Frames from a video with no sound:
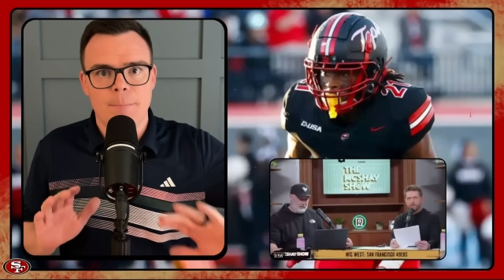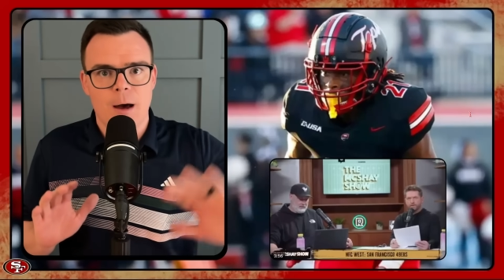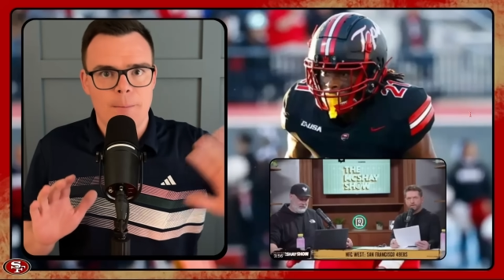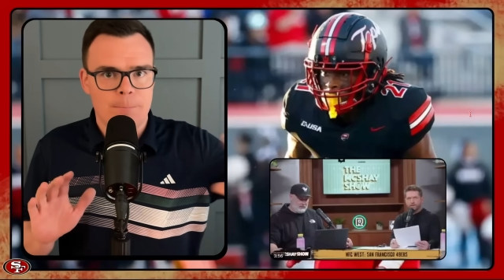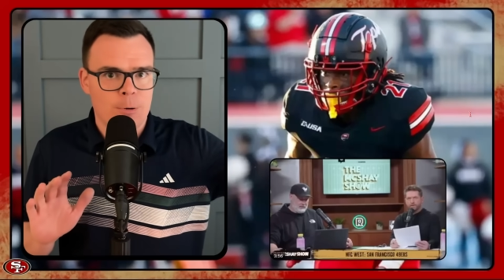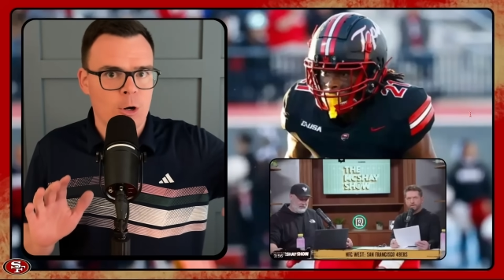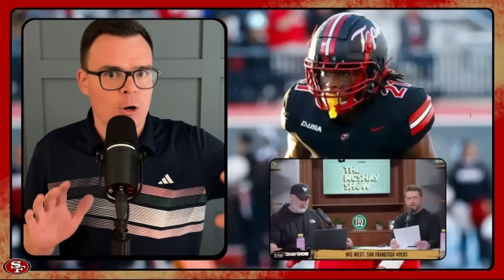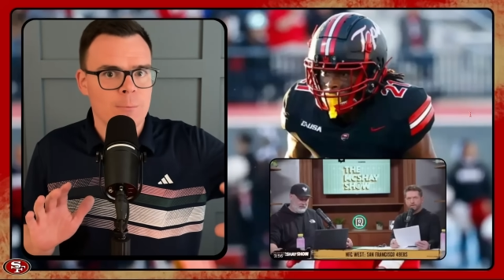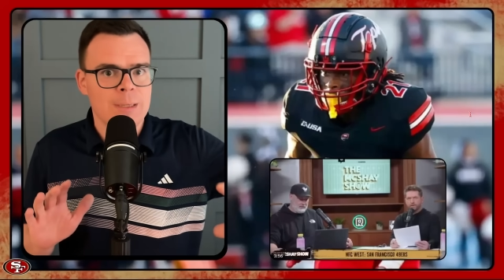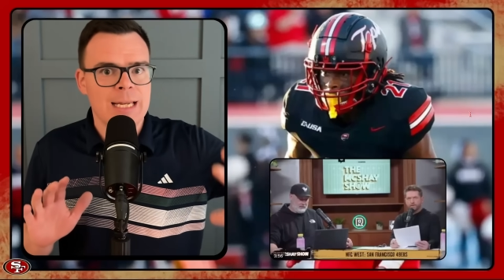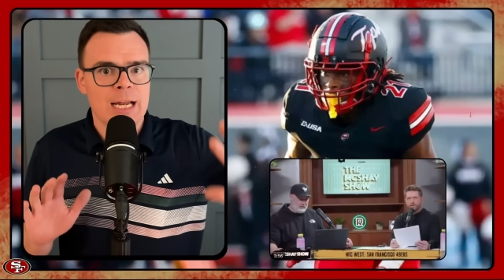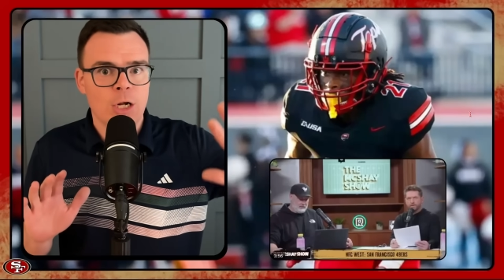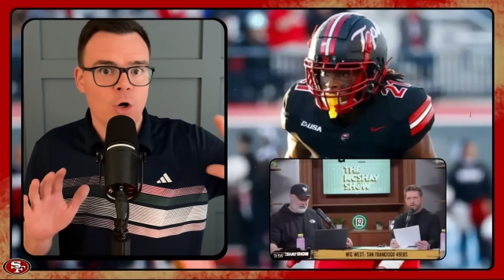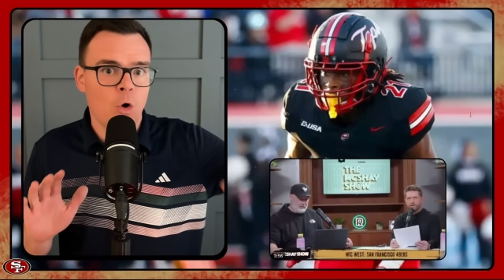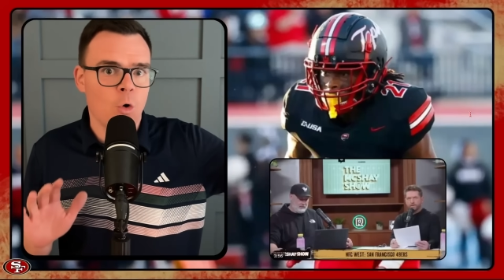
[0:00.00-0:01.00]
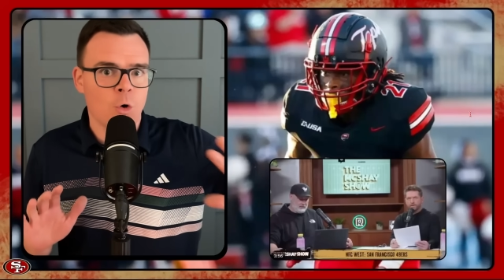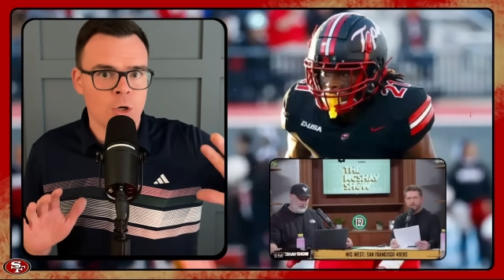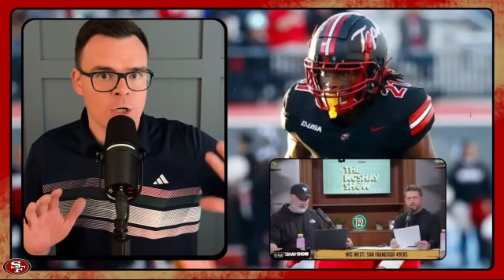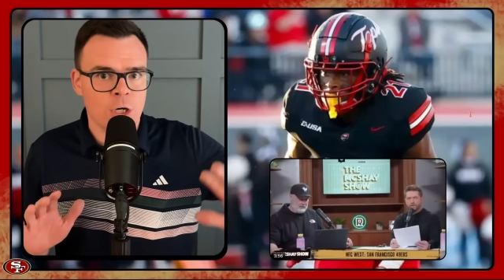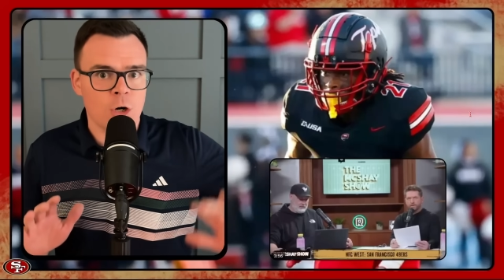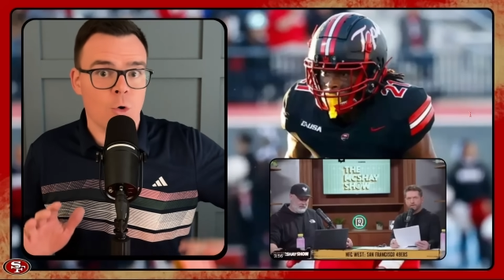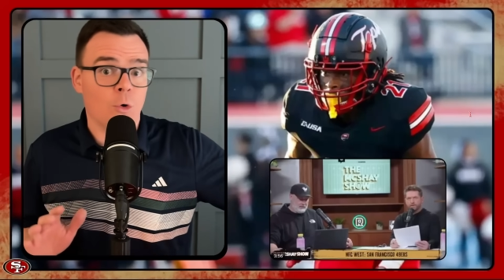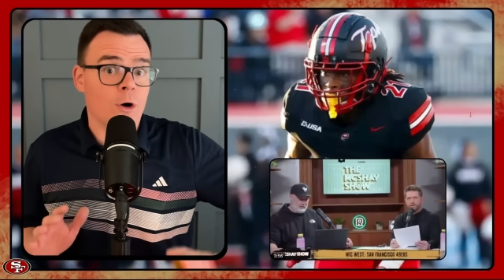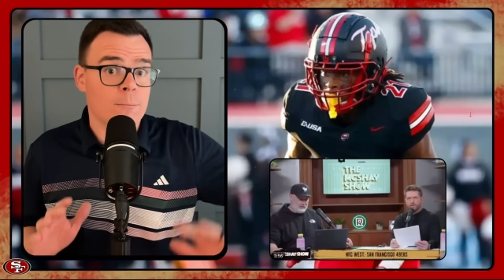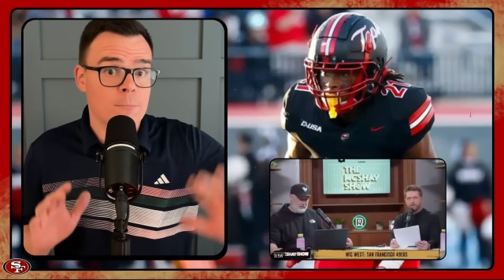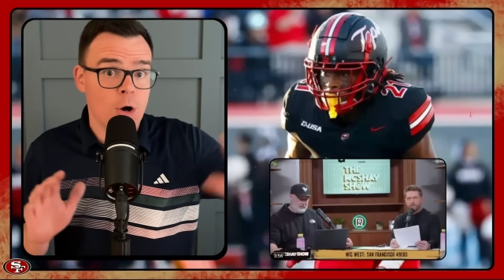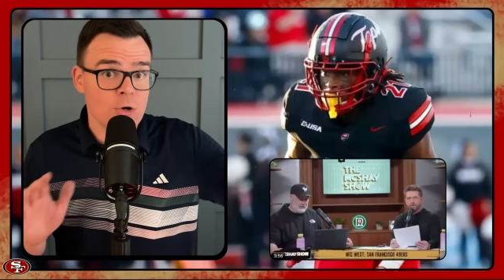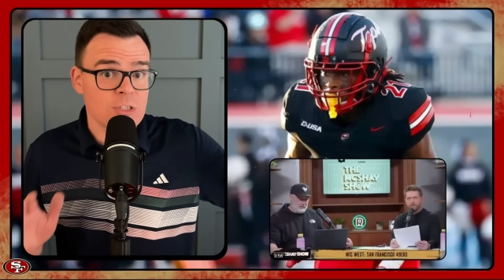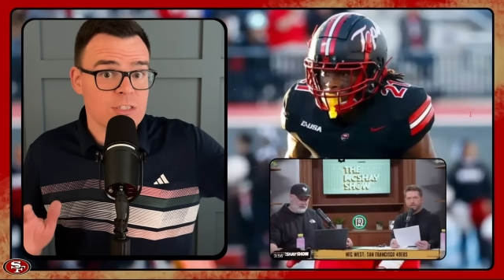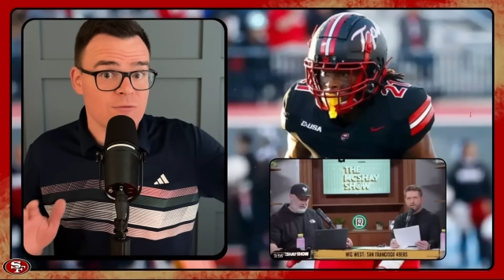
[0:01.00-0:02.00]
permanent corner, or
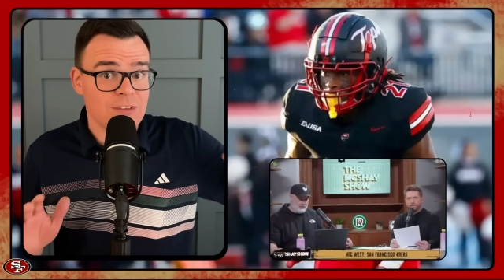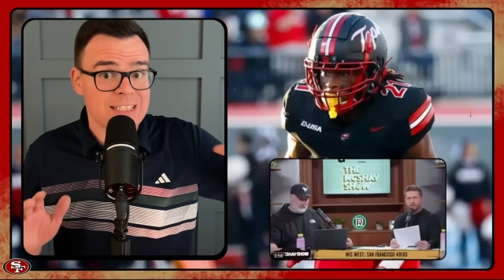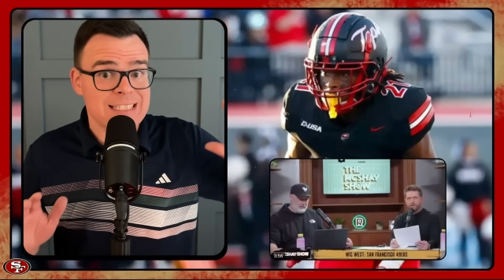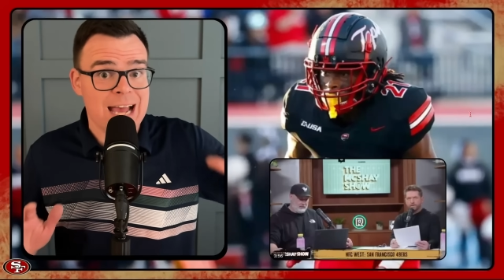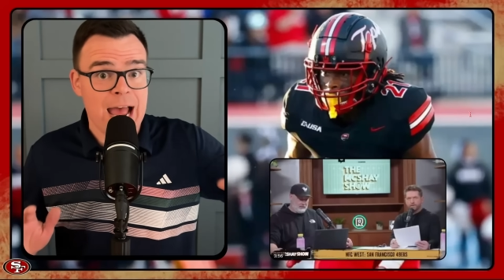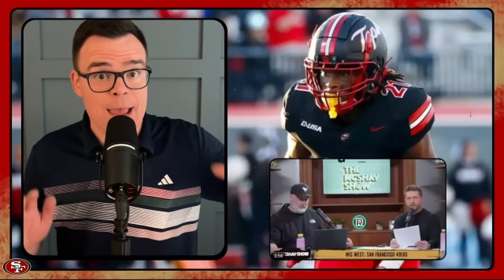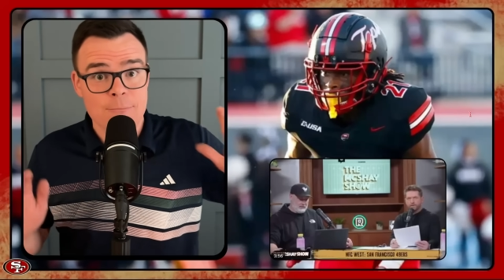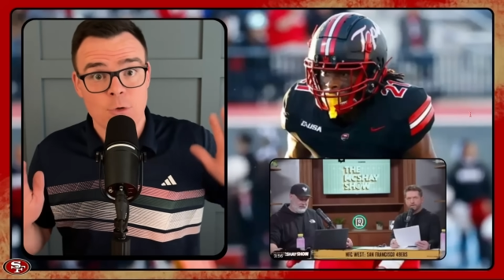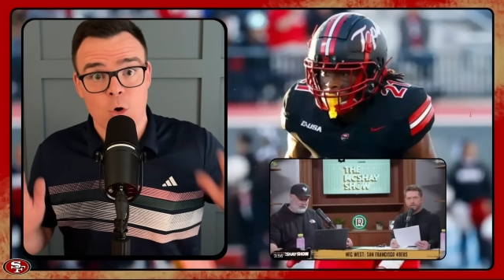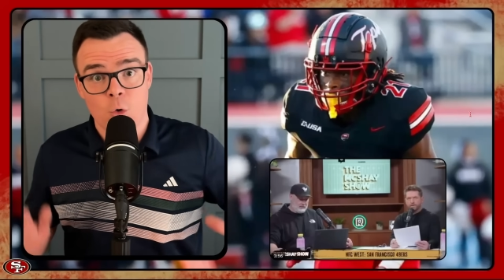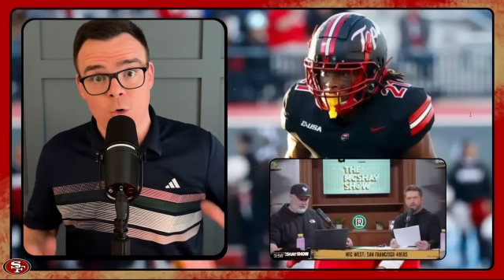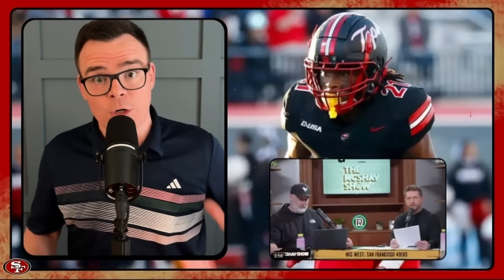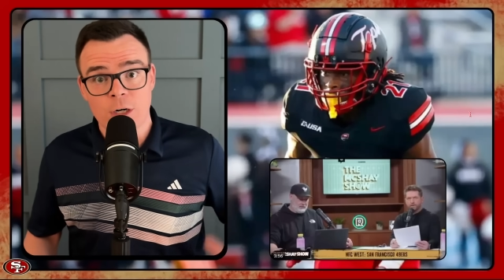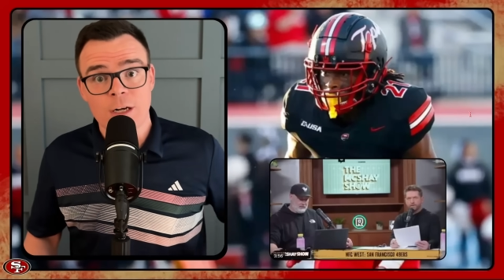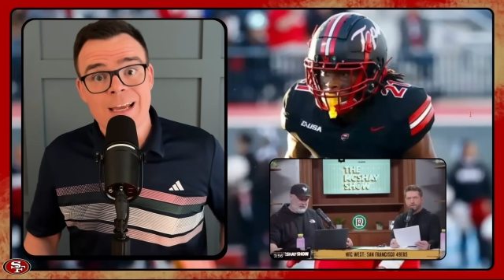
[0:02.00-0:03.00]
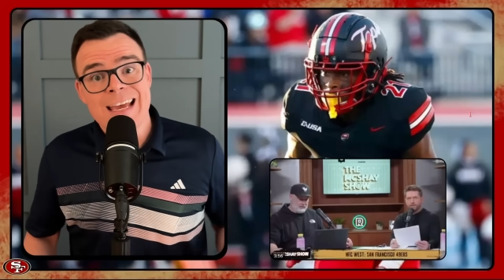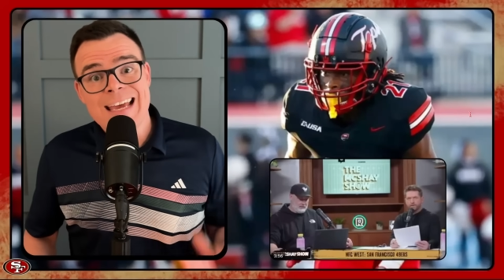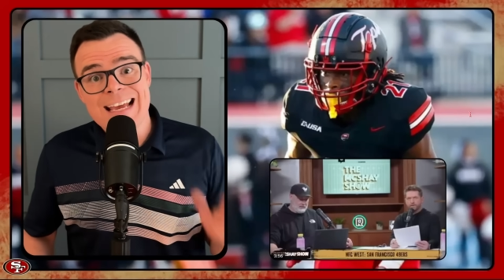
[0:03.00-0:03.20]
most of the time corner?